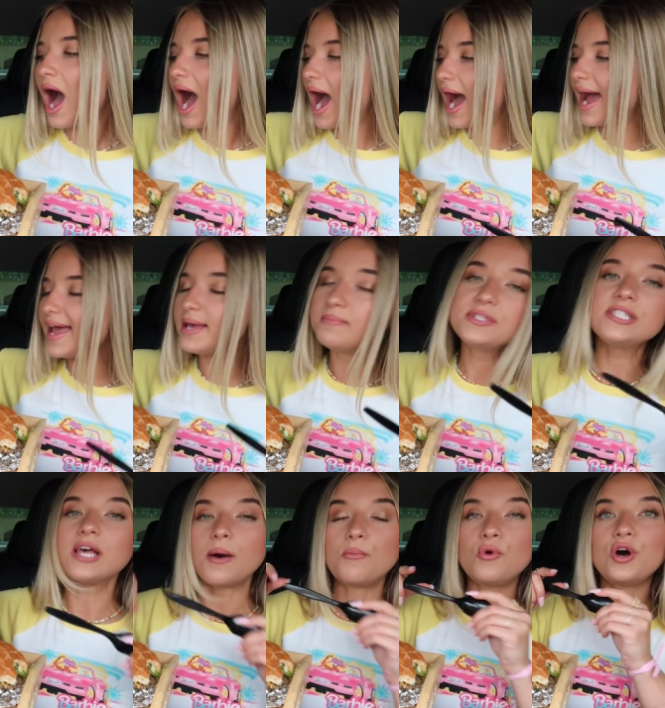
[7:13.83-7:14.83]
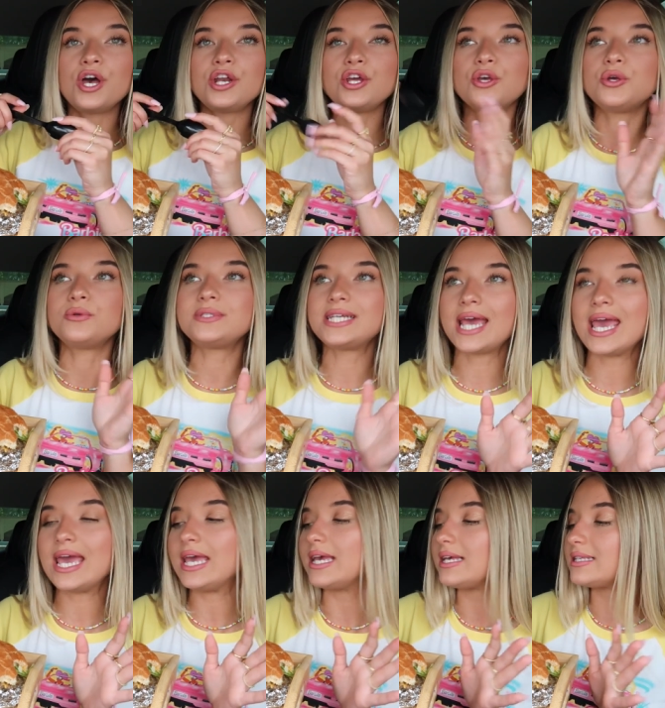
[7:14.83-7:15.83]
I am someone who
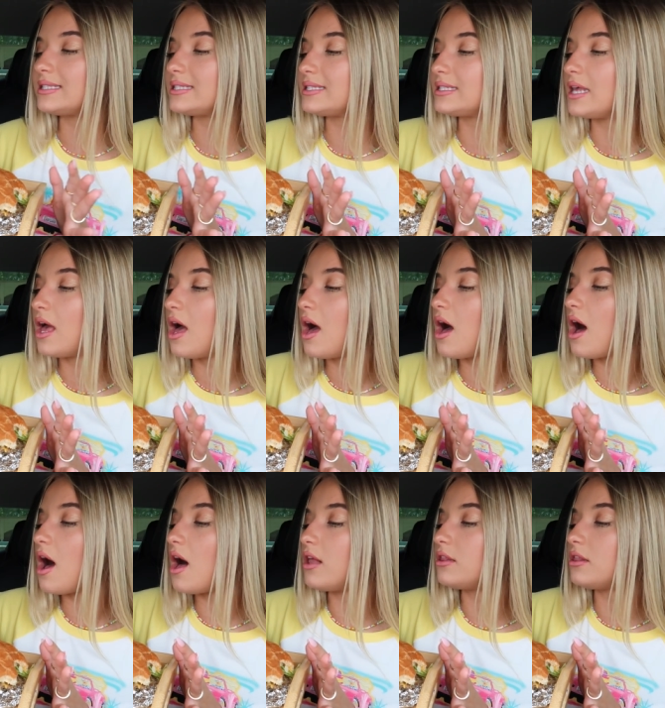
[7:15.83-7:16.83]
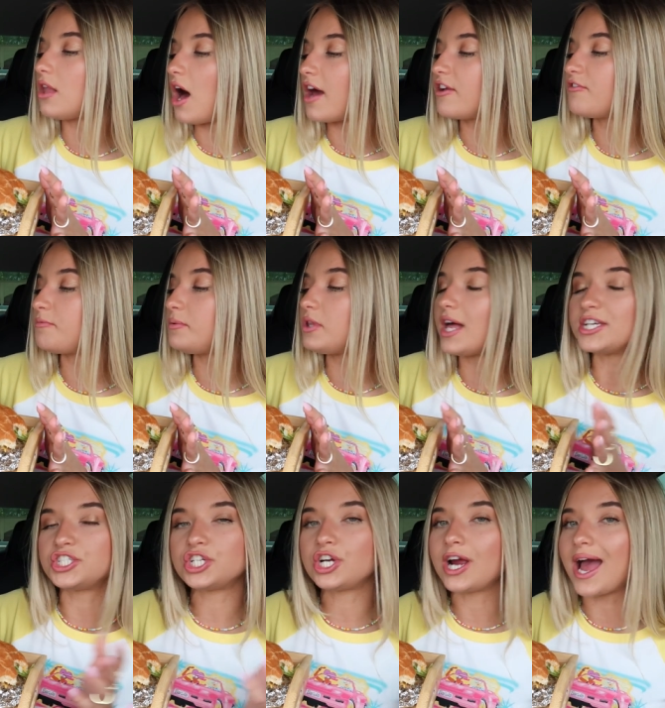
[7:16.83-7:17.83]
takes a lot of
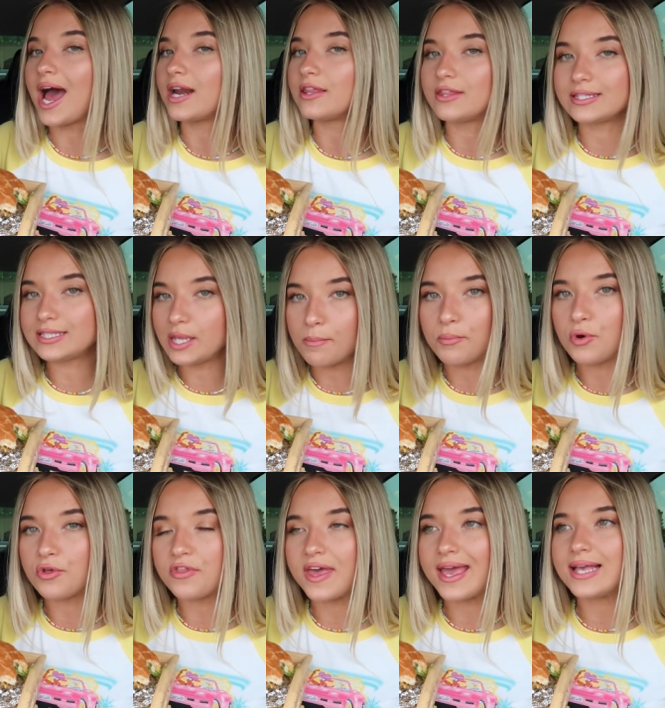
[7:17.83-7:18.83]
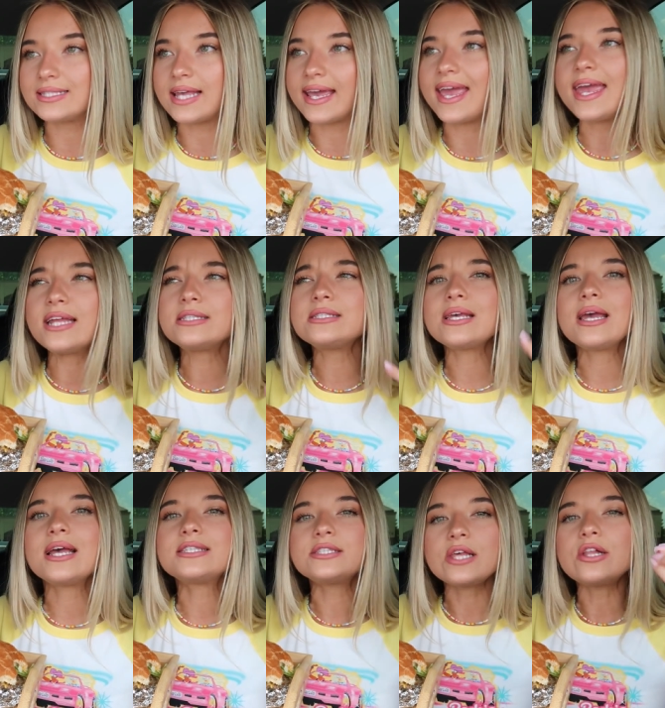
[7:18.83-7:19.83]
pleasure out of the simple things. Like,
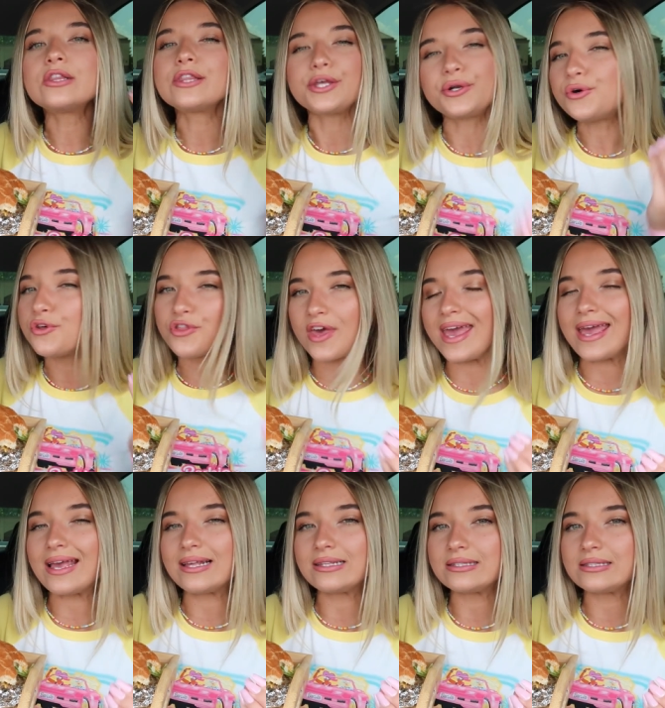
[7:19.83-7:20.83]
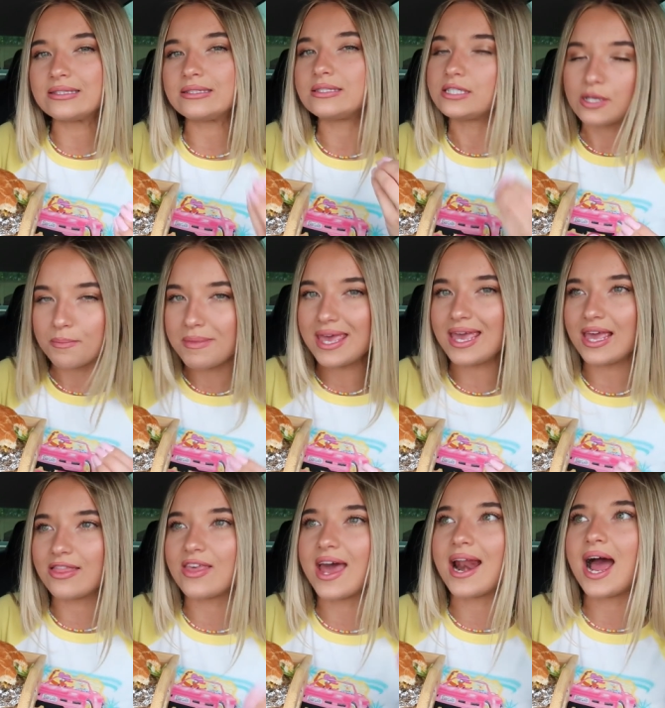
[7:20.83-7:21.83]
it's the little things to me
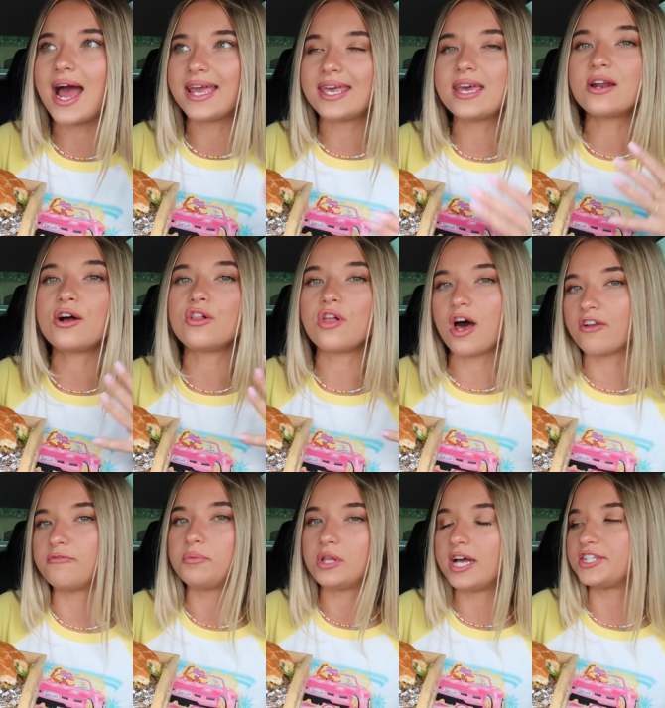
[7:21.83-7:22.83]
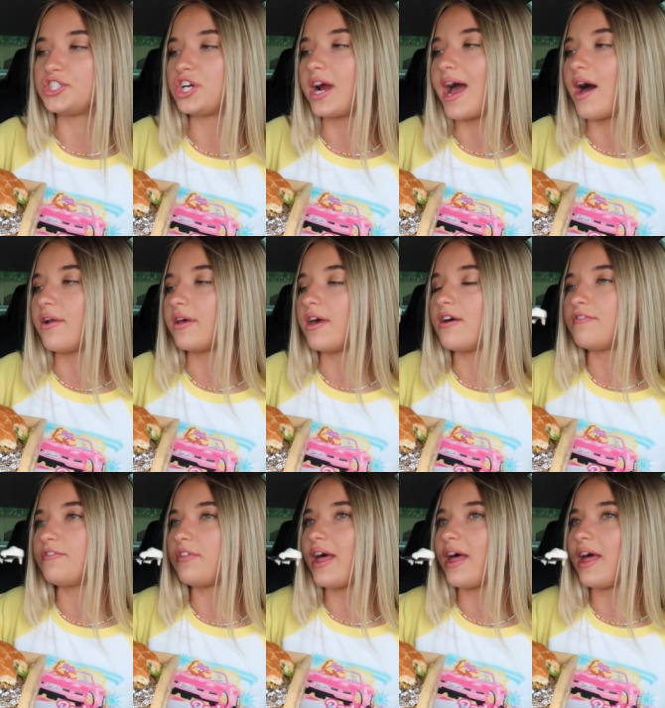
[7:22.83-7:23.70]
that I get a lot of pleasure out of.